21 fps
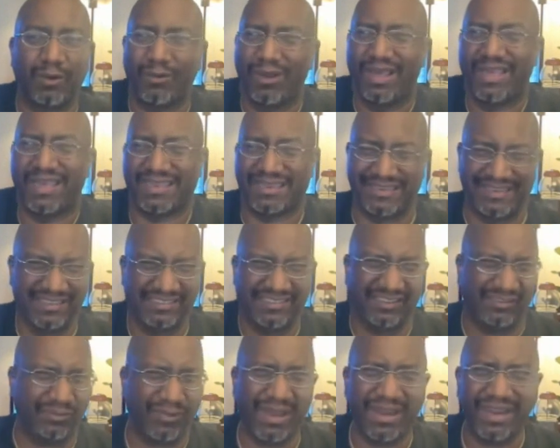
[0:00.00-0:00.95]
what? It's
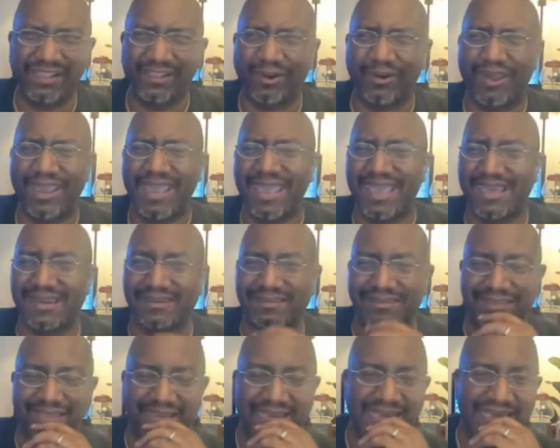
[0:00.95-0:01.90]
just one little ant.
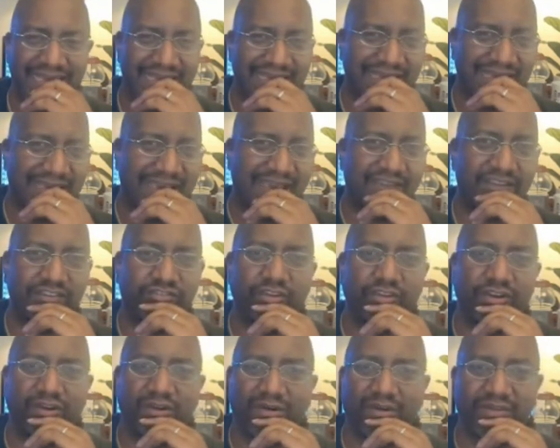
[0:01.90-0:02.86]
And the
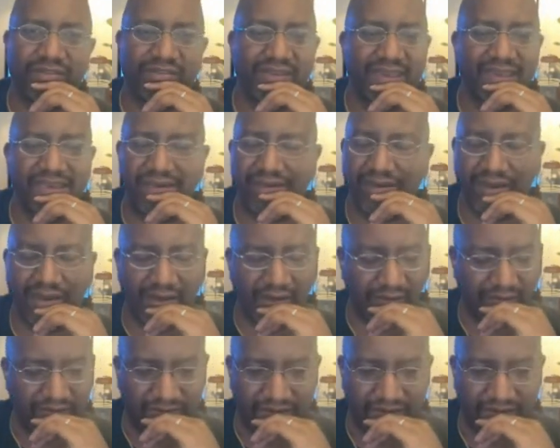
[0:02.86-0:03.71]
general said, no.